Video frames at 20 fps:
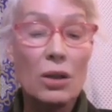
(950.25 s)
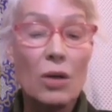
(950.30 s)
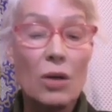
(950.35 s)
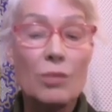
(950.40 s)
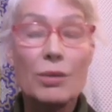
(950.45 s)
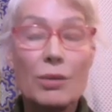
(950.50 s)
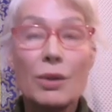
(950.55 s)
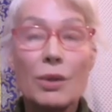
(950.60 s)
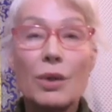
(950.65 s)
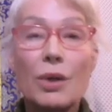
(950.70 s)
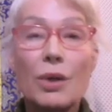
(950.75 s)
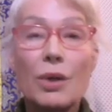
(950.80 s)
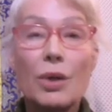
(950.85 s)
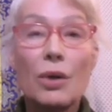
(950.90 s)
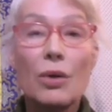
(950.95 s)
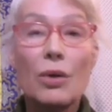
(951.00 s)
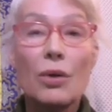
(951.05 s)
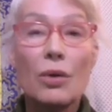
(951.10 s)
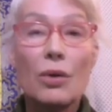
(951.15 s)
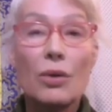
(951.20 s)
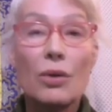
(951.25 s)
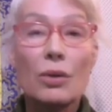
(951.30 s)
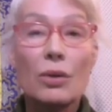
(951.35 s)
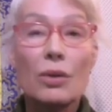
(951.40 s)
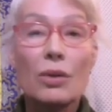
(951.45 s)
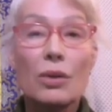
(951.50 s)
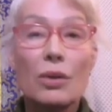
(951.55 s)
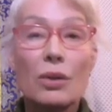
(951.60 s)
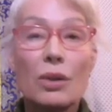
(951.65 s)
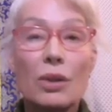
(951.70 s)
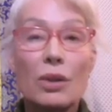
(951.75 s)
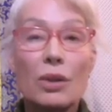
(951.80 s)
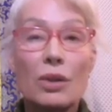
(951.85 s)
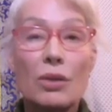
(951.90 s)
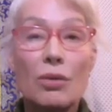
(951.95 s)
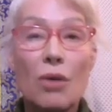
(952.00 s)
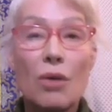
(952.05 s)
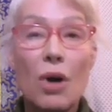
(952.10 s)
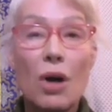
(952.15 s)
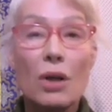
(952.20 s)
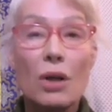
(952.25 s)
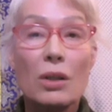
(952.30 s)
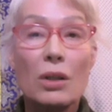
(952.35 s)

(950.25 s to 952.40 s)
obscure, distraught.